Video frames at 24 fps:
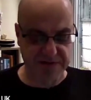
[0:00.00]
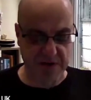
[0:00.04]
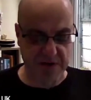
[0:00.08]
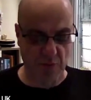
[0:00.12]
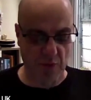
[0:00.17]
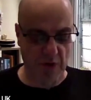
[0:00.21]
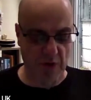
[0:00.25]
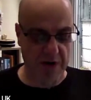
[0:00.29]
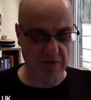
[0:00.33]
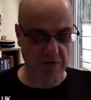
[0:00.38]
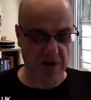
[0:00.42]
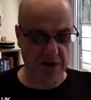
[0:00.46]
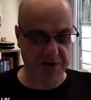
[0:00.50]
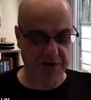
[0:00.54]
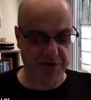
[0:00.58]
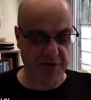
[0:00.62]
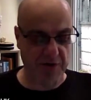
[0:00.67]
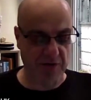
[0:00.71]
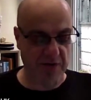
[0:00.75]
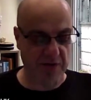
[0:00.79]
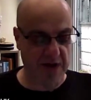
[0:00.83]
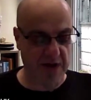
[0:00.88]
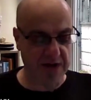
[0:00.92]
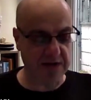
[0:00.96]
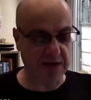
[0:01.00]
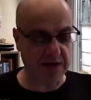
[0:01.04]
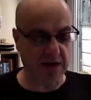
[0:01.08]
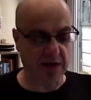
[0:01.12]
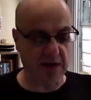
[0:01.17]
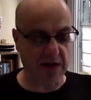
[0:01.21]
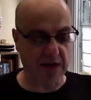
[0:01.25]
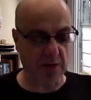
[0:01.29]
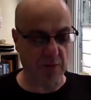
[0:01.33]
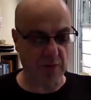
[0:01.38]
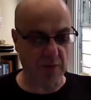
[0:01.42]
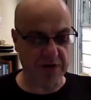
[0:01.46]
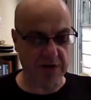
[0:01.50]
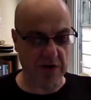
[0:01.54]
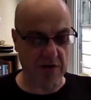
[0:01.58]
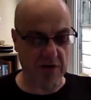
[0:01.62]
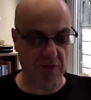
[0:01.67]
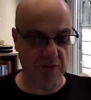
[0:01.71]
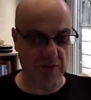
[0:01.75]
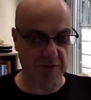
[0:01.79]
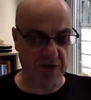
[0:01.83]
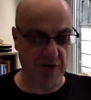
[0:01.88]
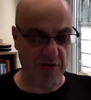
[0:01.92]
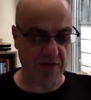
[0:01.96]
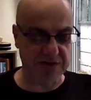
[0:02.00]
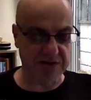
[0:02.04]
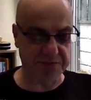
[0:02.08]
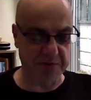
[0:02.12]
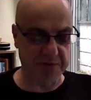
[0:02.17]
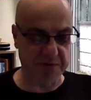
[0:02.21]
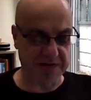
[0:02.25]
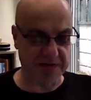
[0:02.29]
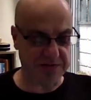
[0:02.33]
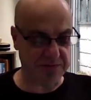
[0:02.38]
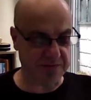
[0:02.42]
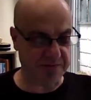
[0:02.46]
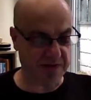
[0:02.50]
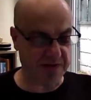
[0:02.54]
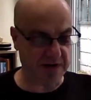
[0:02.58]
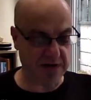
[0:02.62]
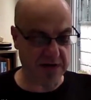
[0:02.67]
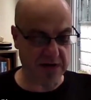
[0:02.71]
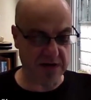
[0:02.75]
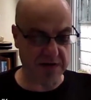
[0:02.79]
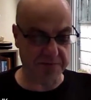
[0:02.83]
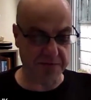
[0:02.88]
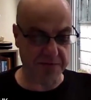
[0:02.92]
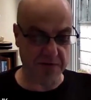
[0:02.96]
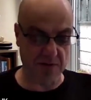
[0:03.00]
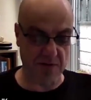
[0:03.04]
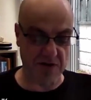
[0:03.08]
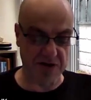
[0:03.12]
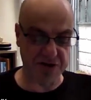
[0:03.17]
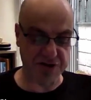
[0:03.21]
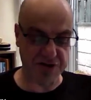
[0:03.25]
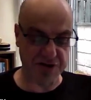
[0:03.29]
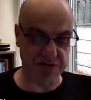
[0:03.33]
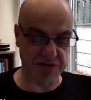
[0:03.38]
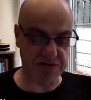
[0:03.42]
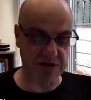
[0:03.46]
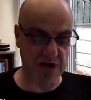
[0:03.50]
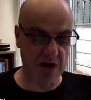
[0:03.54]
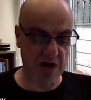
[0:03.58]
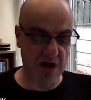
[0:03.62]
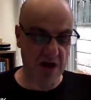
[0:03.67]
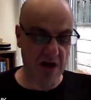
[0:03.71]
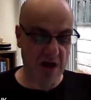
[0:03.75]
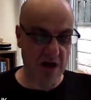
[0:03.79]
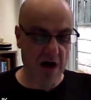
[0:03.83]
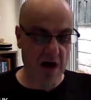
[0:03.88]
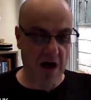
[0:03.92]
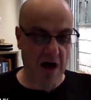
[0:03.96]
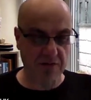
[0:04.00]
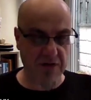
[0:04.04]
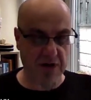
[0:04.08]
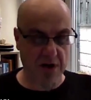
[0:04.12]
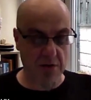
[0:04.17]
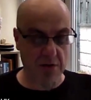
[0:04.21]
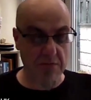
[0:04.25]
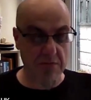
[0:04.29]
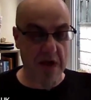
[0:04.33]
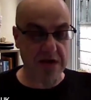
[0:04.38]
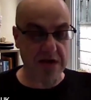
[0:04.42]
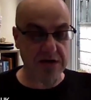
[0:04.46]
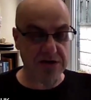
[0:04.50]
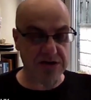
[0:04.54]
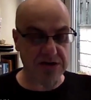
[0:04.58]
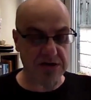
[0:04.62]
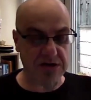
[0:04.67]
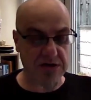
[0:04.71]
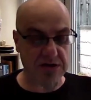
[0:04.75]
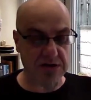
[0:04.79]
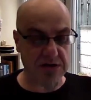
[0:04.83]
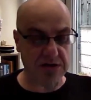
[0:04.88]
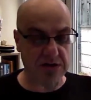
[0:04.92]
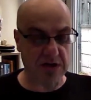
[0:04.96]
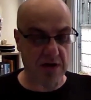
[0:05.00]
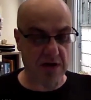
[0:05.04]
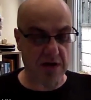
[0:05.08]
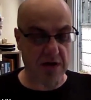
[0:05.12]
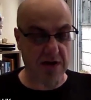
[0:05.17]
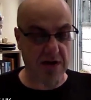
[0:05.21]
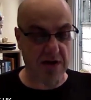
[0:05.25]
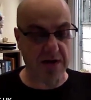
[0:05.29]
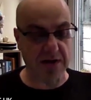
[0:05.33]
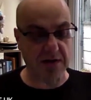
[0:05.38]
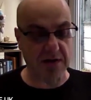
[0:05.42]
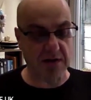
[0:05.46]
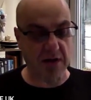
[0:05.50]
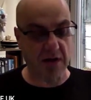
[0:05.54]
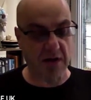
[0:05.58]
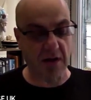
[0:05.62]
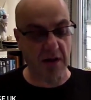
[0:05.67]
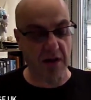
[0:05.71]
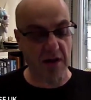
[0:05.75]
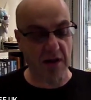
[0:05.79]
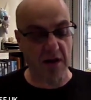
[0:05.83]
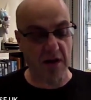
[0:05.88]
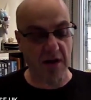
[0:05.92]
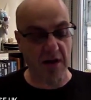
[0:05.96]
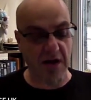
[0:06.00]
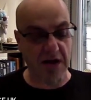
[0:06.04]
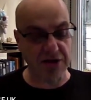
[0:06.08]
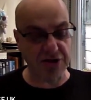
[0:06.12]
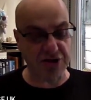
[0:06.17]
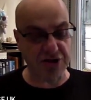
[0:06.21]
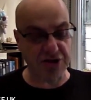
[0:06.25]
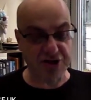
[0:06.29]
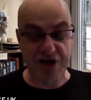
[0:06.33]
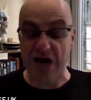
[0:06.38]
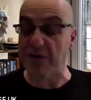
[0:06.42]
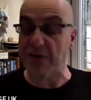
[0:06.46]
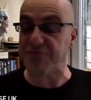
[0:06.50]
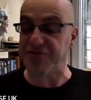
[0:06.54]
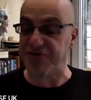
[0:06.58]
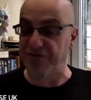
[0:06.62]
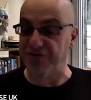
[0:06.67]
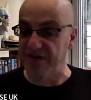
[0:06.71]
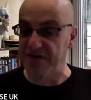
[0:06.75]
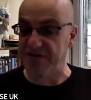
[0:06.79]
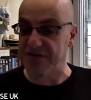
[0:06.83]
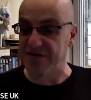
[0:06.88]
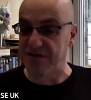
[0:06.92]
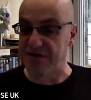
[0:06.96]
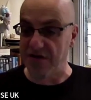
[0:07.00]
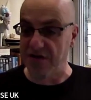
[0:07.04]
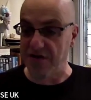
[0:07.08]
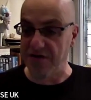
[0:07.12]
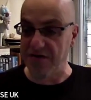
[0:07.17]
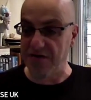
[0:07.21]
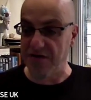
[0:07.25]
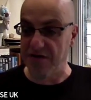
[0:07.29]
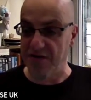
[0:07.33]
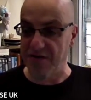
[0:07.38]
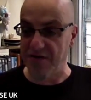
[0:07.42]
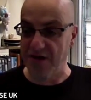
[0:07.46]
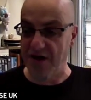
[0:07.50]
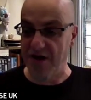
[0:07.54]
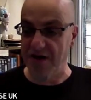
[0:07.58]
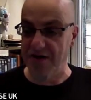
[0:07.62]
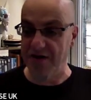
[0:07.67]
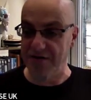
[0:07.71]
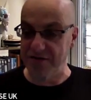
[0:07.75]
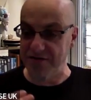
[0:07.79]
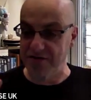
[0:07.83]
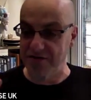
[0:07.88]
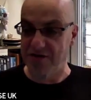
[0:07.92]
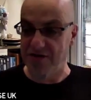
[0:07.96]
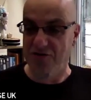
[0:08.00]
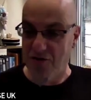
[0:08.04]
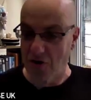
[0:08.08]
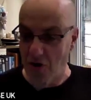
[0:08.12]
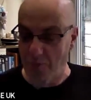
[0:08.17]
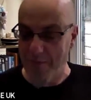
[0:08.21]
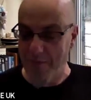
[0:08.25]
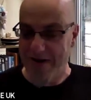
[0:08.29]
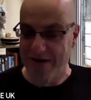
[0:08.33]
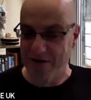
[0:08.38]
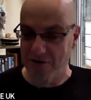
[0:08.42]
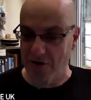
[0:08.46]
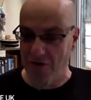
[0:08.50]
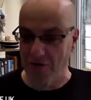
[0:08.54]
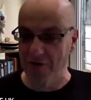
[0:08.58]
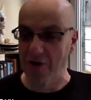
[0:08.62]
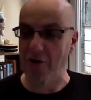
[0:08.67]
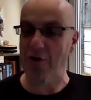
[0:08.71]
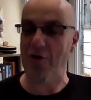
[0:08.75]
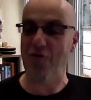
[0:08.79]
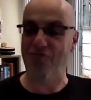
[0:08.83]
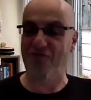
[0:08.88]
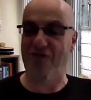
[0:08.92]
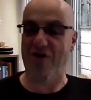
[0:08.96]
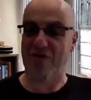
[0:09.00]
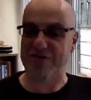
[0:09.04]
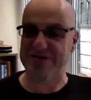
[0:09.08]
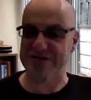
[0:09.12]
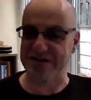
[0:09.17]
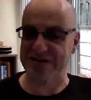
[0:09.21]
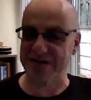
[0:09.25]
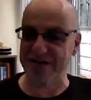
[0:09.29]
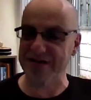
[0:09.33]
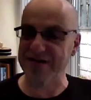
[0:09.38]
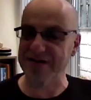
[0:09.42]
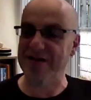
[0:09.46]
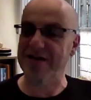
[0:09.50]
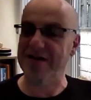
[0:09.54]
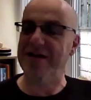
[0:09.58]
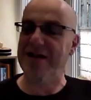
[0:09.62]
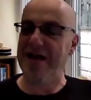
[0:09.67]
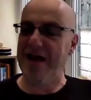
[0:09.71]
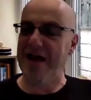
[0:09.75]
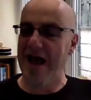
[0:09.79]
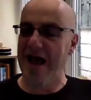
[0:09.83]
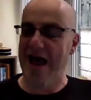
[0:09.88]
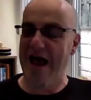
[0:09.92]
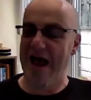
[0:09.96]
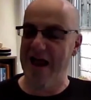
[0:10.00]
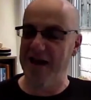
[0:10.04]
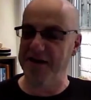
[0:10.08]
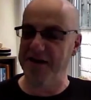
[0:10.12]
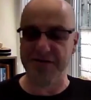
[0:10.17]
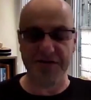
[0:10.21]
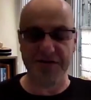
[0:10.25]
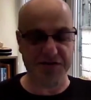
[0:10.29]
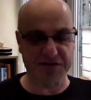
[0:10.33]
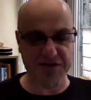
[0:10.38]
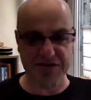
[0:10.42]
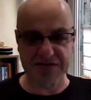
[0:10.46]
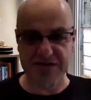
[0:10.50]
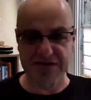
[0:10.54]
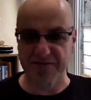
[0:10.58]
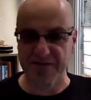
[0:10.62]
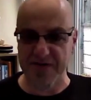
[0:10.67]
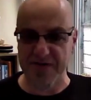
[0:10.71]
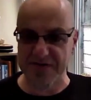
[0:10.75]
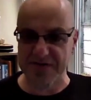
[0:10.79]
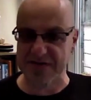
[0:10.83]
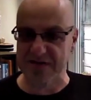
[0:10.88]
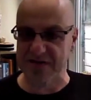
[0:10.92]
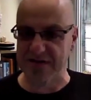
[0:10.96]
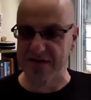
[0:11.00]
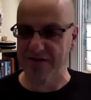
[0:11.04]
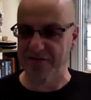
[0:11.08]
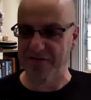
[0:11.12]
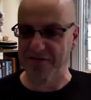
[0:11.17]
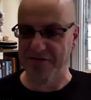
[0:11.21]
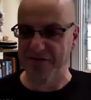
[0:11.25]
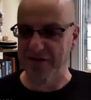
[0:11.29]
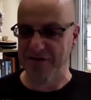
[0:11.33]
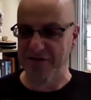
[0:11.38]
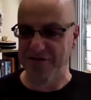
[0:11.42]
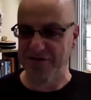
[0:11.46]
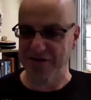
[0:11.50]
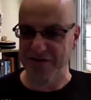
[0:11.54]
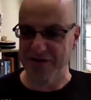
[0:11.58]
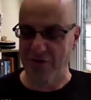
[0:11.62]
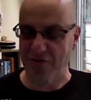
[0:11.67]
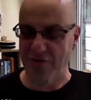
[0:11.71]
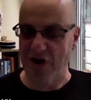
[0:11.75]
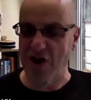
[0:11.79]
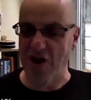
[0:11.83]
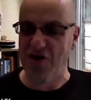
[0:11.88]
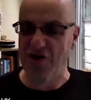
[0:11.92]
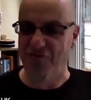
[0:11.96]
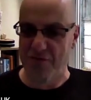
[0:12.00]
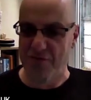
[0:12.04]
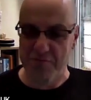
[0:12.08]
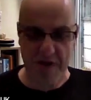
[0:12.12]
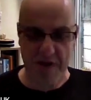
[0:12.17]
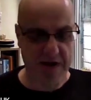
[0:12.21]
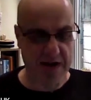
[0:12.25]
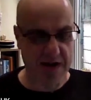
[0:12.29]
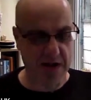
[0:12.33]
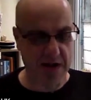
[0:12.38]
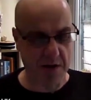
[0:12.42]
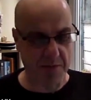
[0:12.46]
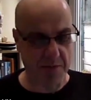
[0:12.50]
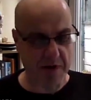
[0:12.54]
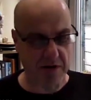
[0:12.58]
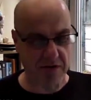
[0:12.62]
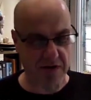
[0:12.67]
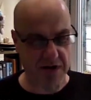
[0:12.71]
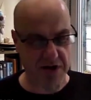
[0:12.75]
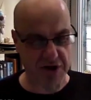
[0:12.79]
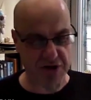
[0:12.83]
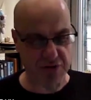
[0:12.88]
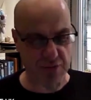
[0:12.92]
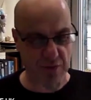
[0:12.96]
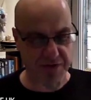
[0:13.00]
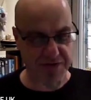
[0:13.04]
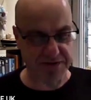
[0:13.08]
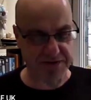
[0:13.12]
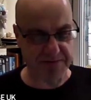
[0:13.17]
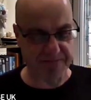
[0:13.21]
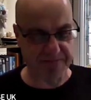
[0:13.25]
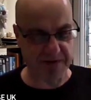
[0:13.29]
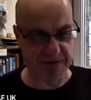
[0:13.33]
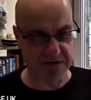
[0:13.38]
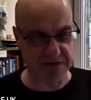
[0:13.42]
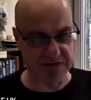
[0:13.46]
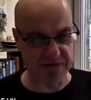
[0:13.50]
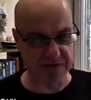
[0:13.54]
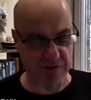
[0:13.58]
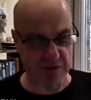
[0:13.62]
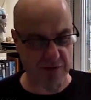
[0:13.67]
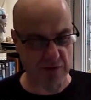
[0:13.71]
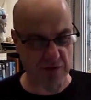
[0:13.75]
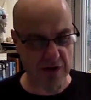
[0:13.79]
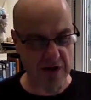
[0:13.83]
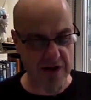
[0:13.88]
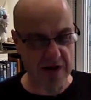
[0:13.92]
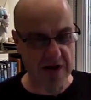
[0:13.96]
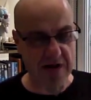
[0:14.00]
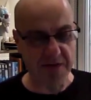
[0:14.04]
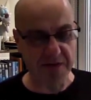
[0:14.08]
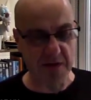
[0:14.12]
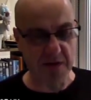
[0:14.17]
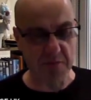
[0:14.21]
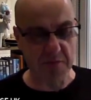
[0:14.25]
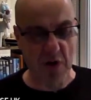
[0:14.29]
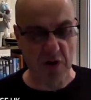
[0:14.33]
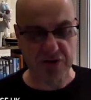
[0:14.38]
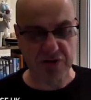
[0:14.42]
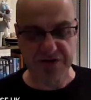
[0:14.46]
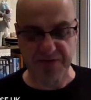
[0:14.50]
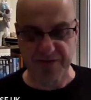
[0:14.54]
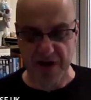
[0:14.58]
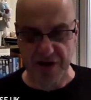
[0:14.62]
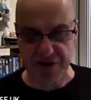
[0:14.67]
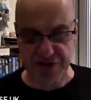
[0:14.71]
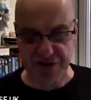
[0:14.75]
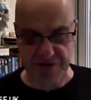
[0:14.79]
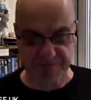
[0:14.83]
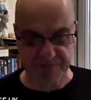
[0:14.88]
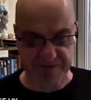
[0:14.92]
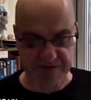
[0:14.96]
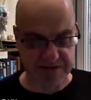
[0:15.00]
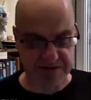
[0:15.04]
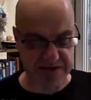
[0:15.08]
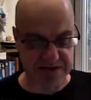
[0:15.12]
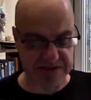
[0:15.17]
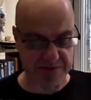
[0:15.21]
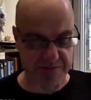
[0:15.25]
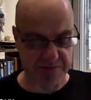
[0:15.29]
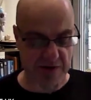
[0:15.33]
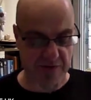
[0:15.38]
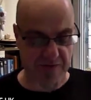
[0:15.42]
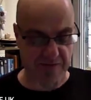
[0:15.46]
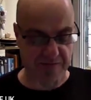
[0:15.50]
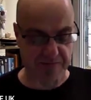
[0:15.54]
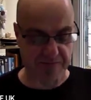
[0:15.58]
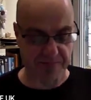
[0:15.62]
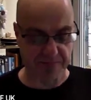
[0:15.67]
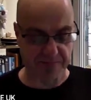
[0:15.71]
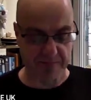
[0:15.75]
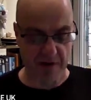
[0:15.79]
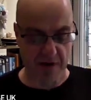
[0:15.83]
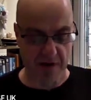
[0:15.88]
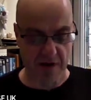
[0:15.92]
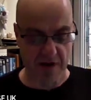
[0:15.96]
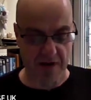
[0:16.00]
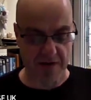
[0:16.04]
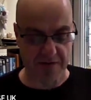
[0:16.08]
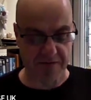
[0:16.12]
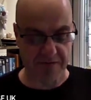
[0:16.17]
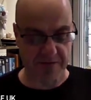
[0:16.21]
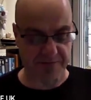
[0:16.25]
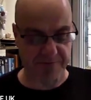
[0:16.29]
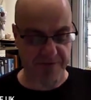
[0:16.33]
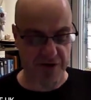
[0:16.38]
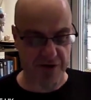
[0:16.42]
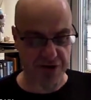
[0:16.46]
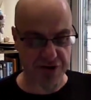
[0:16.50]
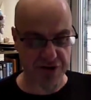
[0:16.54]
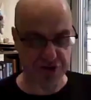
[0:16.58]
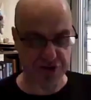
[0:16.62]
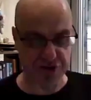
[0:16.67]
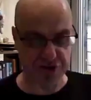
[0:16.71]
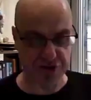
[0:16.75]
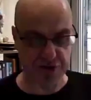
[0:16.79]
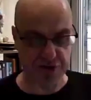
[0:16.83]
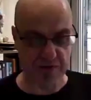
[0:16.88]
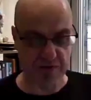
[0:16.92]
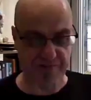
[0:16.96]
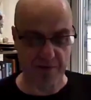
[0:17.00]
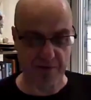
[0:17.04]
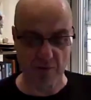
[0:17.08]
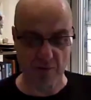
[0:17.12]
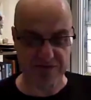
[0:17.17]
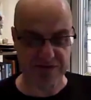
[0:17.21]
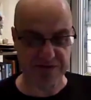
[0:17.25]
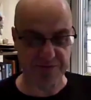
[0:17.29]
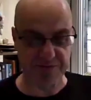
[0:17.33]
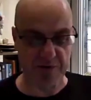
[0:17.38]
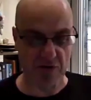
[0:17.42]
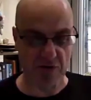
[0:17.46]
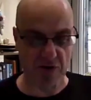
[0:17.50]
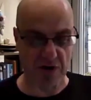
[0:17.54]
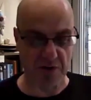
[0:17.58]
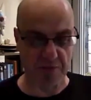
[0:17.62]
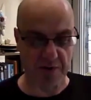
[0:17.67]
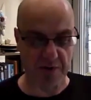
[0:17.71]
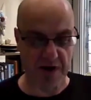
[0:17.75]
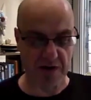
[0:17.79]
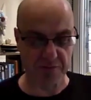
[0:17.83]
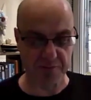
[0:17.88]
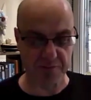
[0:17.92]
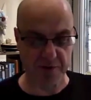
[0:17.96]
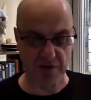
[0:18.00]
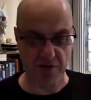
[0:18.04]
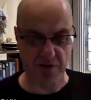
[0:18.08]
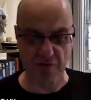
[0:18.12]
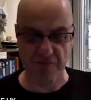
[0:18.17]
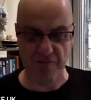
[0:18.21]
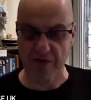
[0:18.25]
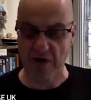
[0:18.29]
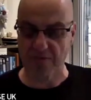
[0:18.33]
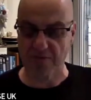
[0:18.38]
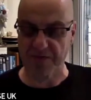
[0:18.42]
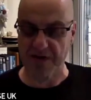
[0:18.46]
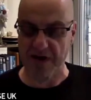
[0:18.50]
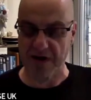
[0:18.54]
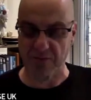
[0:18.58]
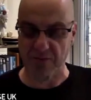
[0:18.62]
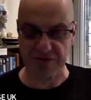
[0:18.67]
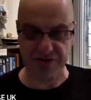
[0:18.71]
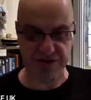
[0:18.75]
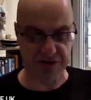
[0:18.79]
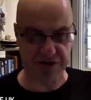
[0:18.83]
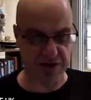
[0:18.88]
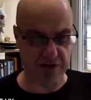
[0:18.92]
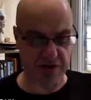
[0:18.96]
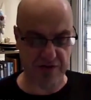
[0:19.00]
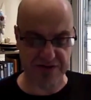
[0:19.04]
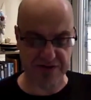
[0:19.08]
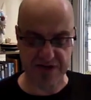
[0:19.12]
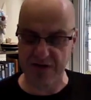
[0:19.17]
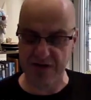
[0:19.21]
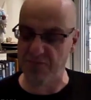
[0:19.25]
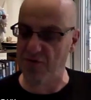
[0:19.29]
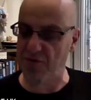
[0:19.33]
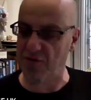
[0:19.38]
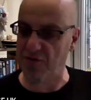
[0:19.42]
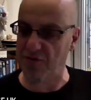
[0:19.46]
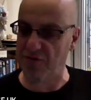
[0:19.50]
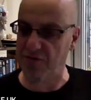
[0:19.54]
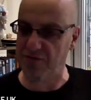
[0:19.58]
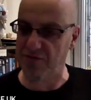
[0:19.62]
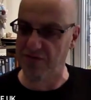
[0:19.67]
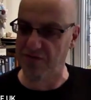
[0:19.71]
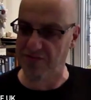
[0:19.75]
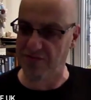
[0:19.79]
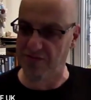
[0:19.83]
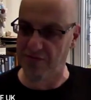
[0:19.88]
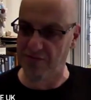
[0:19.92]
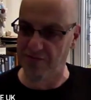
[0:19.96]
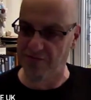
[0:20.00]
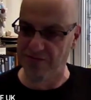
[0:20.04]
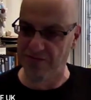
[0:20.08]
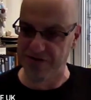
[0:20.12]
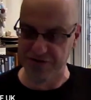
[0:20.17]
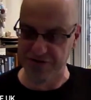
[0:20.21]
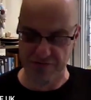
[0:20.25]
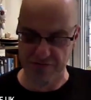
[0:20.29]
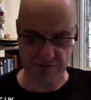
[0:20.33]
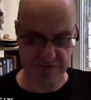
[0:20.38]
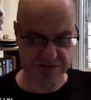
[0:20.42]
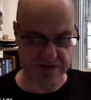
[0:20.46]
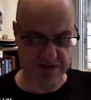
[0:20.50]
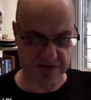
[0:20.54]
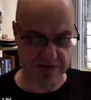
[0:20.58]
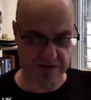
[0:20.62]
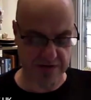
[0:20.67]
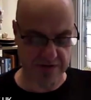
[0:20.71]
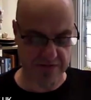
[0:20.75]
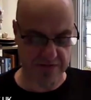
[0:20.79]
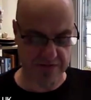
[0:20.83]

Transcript: So what I'm going to do then, we don't normally do this, but as we've had a couple of questions, I'm going to mention each chapter in turn, and then you can comment on who wrote it and just give us under a minute about each one. So first of all, the motivation for SysML version 2, I think we've spoken about, but who wrote that? Was that you, Tim, or Christian? Was that you?